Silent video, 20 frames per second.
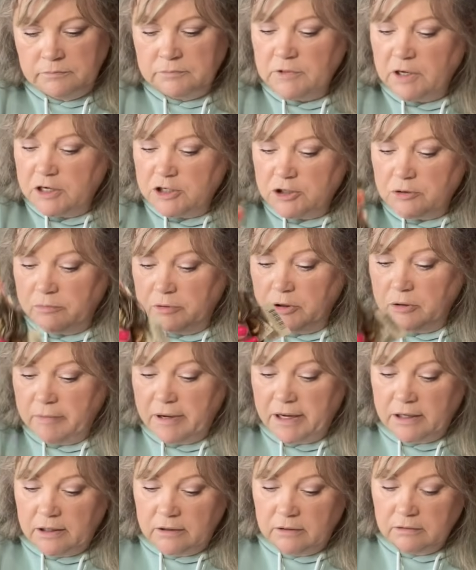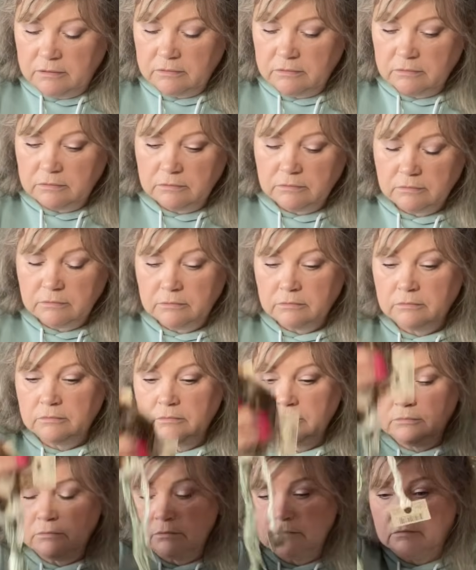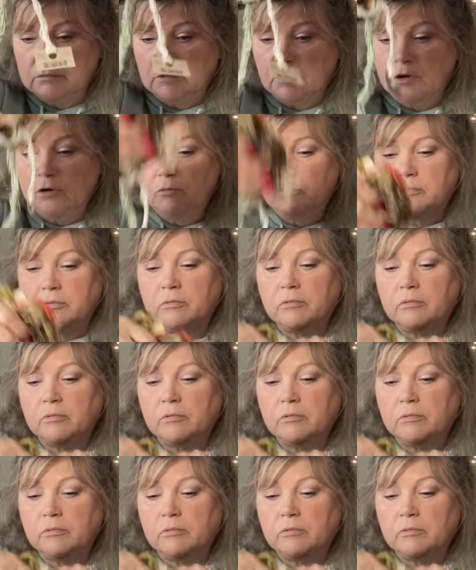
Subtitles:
I should put them on a loop,